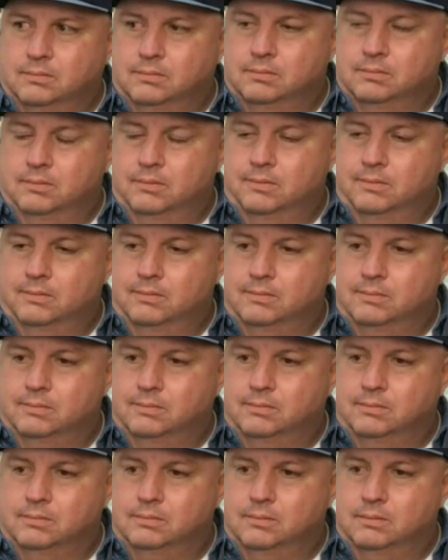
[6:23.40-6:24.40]

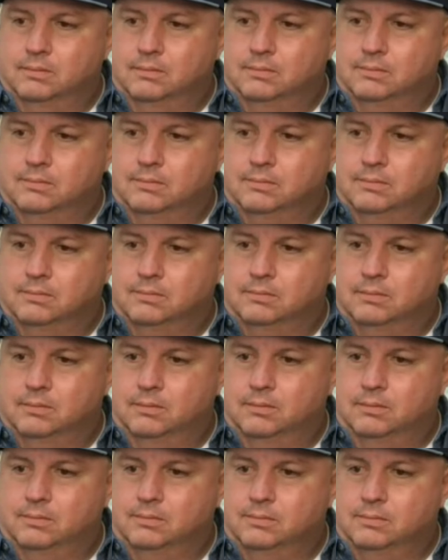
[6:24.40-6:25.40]

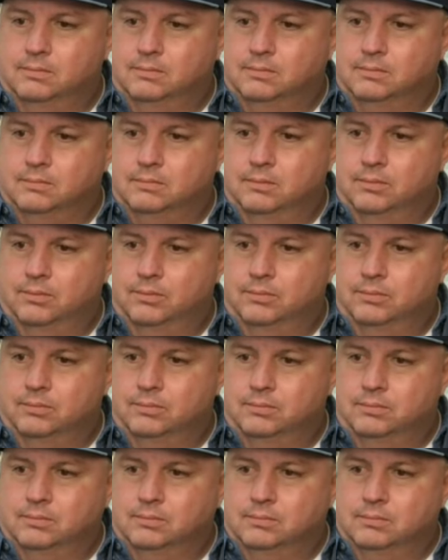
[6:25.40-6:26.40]

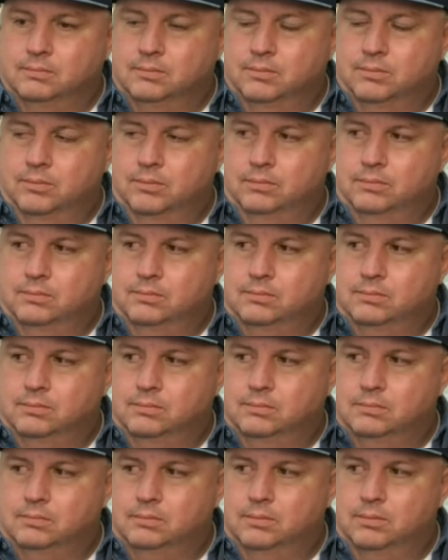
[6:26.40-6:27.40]

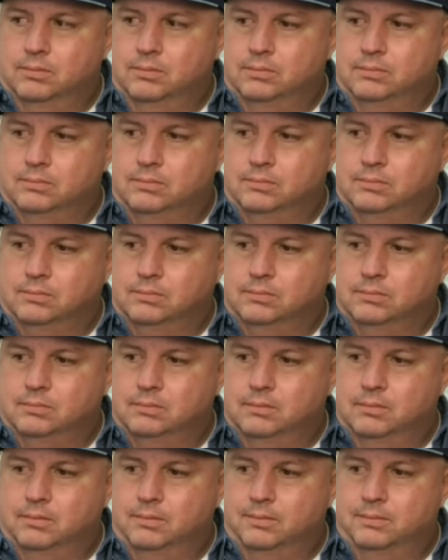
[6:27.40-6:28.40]

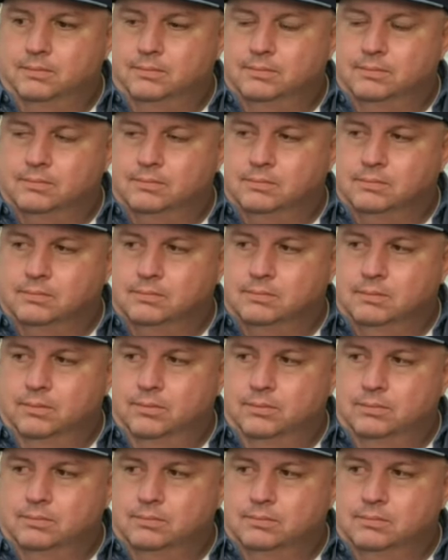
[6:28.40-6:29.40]

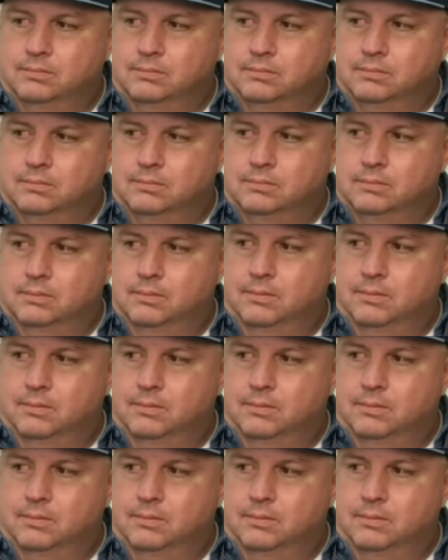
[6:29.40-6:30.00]
(silent)